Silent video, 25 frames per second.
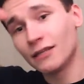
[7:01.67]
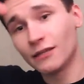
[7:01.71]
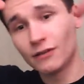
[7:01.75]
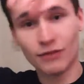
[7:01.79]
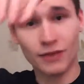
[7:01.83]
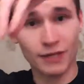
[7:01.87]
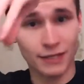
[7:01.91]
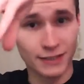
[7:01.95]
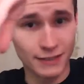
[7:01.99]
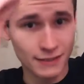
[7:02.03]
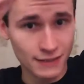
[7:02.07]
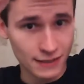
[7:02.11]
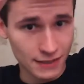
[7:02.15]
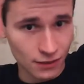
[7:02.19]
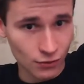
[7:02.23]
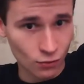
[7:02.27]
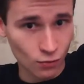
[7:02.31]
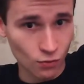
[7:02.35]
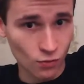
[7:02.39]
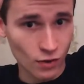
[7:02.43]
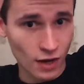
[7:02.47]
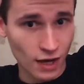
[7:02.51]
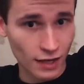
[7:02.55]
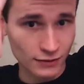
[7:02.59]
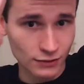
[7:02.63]
this
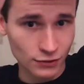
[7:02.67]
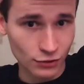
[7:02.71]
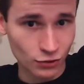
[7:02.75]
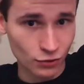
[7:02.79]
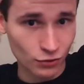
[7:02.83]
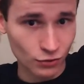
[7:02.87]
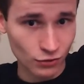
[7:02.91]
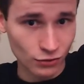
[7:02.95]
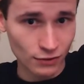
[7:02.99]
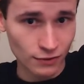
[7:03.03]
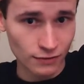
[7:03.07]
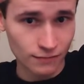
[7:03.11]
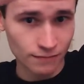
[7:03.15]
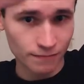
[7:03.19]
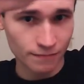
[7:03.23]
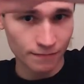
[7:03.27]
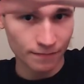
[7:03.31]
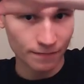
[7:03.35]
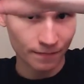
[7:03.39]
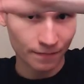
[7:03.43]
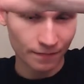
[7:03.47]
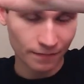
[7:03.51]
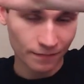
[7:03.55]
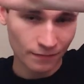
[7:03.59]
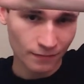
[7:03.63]
one dude.
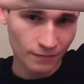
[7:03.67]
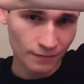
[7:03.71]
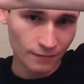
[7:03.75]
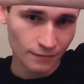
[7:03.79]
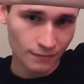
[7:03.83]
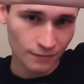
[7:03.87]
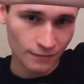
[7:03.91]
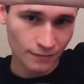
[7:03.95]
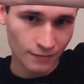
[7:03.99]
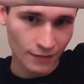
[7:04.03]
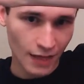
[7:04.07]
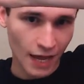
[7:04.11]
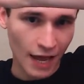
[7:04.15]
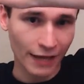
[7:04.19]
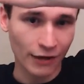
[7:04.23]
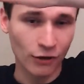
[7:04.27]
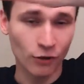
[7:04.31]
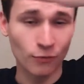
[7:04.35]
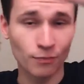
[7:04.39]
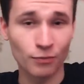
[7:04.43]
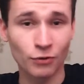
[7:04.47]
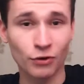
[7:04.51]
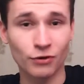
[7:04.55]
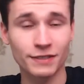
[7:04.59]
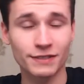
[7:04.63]
I
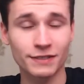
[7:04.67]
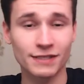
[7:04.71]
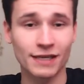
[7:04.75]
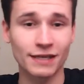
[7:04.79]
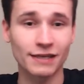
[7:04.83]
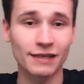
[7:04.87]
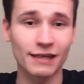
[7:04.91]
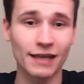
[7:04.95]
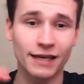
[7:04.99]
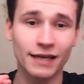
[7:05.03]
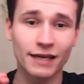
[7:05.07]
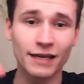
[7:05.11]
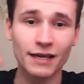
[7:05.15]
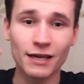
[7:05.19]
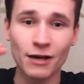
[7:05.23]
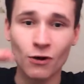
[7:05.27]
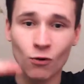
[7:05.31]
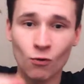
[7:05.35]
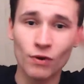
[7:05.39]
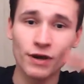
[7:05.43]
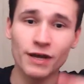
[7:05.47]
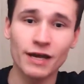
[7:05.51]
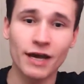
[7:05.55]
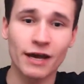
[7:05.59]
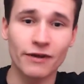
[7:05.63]
hope you understand, like,
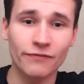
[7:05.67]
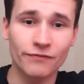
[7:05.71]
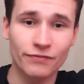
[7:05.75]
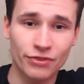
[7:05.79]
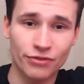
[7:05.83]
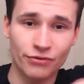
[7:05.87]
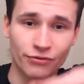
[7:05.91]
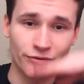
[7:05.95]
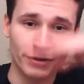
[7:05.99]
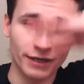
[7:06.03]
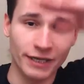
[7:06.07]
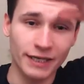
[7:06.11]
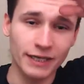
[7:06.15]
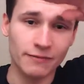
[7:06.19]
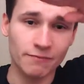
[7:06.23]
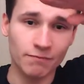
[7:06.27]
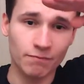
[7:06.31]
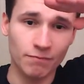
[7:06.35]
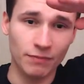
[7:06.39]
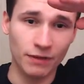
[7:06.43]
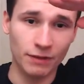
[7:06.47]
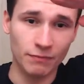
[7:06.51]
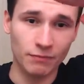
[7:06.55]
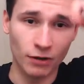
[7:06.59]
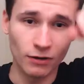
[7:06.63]
we have three
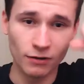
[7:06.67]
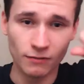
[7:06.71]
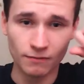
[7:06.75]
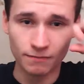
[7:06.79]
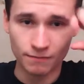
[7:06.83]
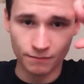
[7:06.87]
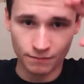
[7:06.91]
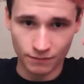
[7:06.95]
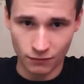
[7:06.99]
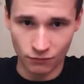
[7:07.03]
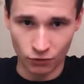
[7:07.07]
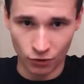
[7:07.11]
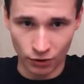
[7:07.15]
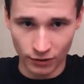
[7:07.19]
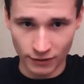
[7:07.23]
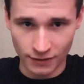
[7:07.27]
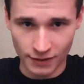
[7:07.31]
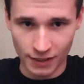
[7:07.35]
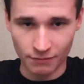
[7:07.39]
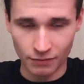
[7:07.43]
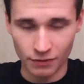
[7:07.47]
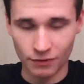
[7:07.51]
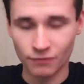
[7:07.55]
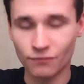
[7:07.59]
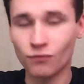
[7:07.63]
people, for
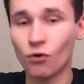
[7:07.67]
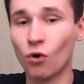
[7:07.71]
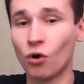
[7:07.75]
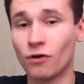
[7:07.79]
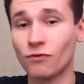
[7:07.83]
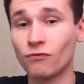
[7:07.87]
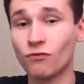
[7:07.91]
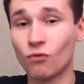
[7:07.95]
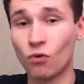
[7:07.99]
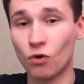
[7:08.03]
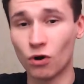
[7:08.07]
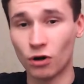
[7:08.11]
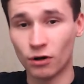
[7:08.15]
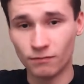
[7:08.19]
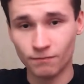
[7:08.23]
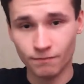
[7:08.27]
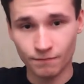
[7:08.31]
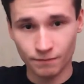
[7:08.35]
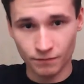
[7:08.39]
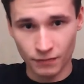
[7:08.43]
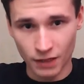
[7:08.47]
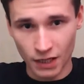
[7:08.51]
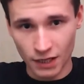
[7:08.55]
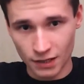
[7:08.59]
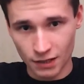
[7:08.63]
example, four, four.
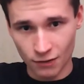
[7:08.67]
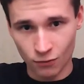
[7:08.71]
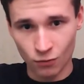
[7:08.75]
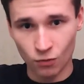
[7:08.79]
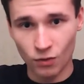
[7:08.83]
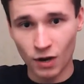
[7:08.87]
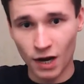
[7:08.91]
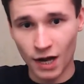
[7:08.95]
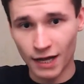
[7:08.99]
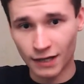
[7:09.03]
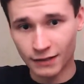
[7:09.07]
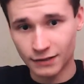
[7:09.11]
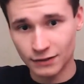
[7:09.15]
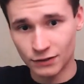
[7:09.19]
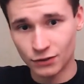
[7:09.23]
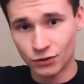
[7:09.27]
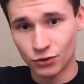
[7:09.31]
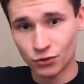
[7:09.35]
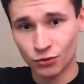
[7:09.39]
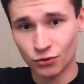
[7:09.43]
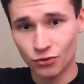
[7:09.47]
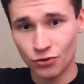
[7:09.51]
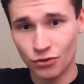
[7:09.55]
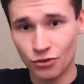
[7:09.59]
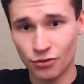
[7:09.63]
One,
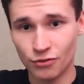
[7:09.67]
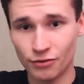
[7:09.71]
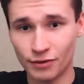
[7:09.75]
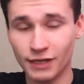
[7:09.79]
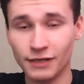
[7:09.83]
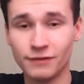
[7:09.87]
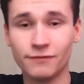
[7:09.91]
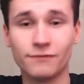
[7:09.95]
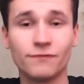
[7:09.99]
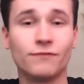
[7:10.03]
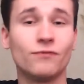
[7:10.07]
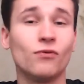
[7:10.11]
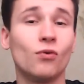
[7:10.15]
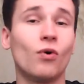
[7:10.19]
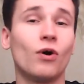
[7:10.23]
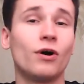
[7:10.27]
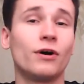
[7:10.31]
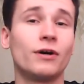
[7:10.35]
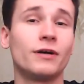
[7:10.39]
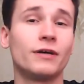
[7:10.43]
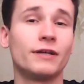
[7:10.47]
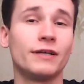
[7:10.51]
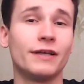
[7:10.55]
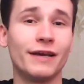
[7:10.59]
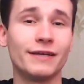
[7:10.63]
two, three,
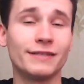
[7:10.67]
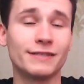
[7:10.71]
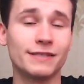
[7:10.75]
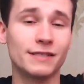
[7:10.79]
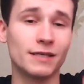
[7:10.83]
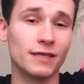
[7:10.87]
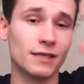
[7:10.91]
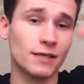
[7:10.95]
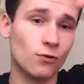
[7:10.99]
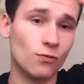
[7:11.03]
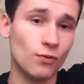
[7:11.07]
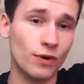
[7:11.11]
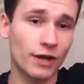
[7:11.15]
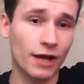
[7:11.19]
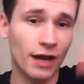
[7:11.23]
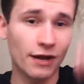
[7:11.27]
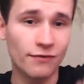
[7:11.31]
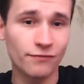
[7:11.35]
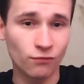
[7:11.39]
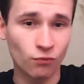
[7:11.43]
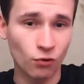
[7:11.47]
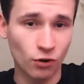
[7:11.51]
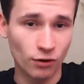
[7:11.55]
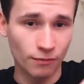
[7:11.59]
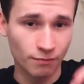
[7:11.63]
four, yes? We have
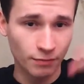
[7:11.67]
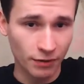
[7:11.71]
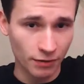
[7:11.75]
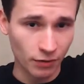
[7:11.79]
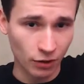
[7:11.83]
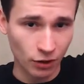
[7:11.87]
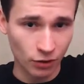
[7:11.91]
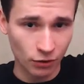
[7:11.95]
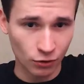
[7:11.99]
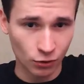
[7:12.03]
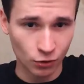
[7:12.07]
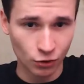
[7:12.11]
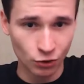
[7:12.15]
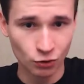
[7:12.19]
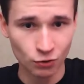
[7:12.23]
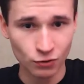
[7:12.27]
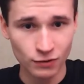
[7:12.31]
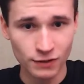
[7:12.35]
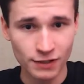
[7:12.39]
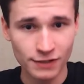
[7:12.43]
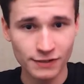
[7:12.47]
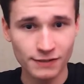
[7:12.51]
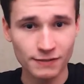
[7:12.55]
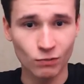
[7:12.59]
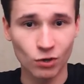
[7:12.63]
four people who
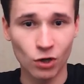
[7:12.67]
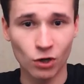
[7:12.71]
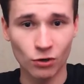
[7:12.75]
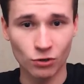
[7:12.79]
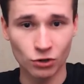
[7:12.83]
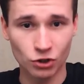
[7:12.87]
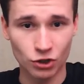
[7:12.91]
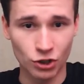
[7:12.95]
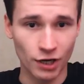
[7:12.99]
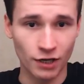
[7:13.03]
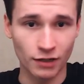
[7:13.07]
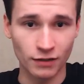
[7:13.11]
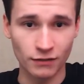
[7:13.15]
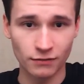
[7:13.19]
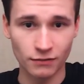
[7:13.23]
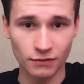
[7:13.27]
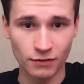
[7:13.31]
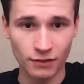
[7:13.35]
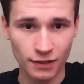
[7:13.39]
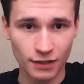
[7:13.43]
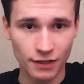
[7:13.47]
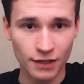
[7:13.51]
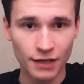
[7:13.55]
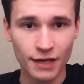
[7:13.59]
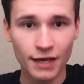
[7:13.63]
uses blockchain.
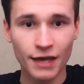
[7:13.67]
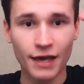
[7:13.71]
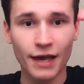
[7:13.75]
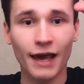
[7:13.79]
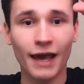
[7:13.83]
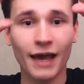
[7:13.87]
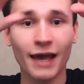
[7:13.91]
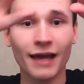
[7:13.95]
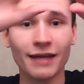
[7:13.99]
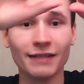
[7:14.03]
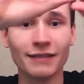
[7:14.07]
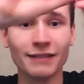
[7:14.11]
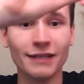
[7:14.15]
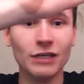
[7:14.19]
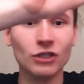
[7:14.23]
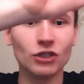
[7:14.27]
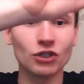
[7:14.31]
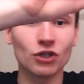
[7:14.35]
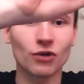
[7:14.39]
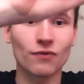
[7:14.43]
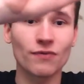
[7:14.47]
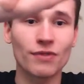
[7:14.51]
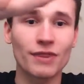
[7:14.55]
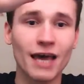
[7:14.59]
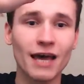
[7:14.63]
And each
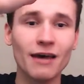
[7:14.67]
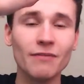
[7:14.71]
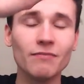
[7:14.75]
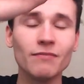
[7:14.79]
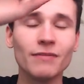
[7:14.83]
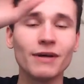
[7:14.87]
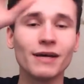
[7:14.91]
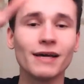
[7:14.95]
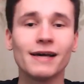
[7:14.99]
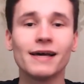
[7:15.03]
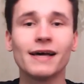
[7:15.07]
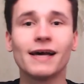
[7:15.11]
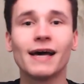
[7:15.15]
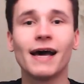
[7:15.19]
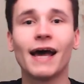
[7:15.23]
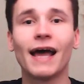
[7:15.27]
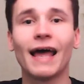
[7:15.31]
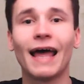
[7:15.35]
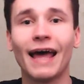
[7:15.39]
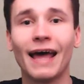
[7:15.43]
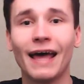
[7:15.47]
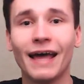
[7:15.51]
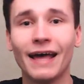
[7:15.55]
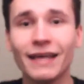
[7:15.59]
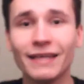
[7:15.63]
of them
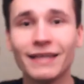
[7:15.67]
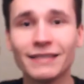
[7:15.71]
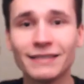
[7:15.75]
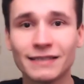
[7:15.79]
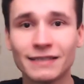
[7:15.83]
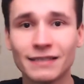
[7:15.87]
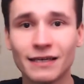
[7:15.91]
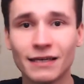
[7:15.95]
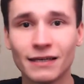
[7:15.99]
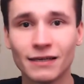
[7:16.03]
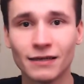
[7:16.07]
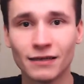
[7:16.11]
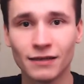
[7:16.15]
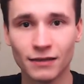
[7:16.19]
has